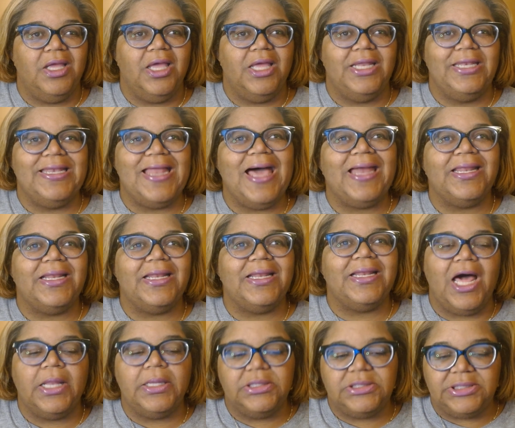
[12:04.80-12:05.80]
and not
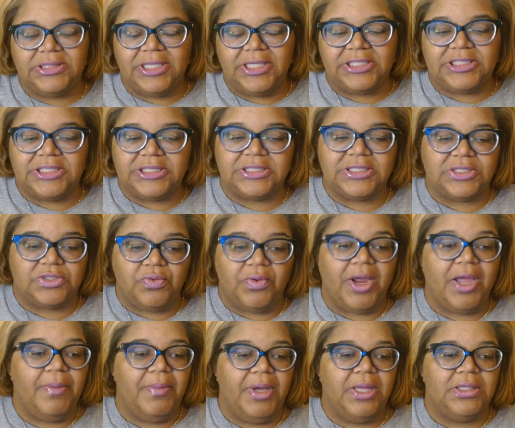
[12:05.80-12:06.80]
acknowledging that she's his
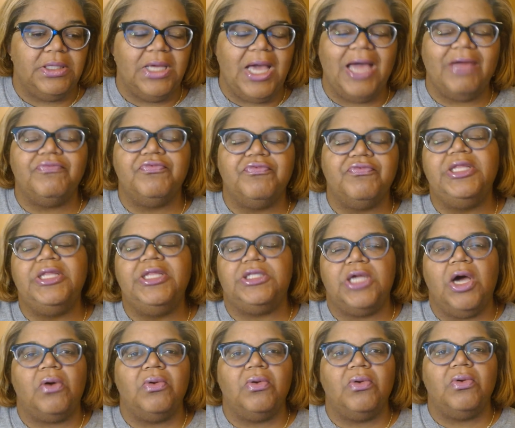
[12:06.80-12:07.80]
grandmother. I really
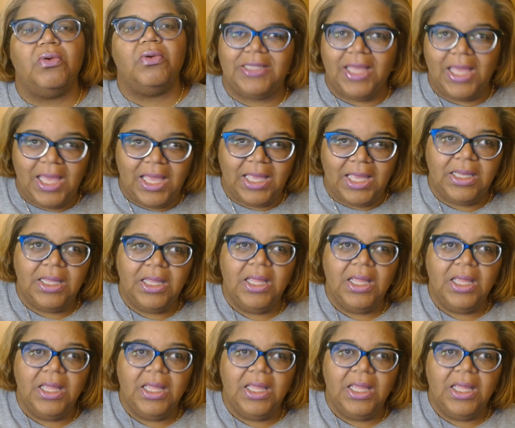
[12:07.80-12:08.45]
don't like that.